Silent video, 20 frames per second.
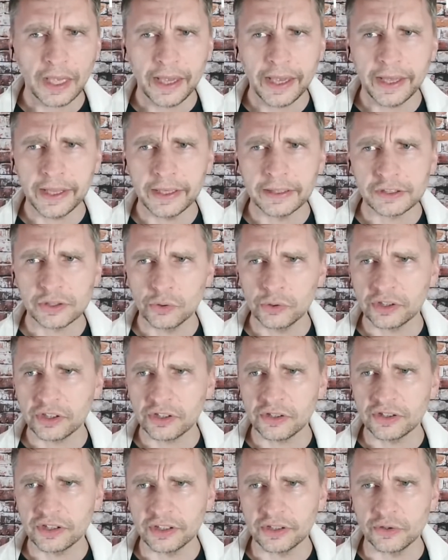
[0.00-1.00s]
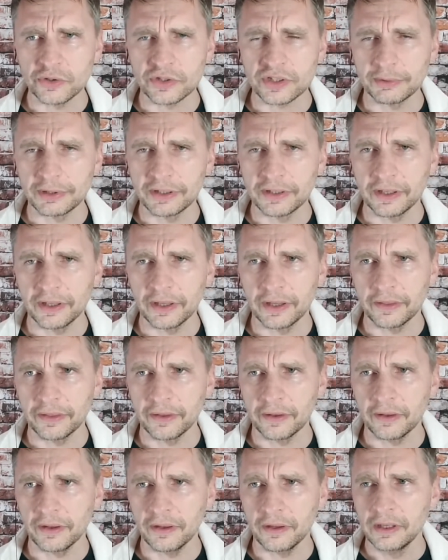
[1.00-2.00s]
And so it continues. I mean, the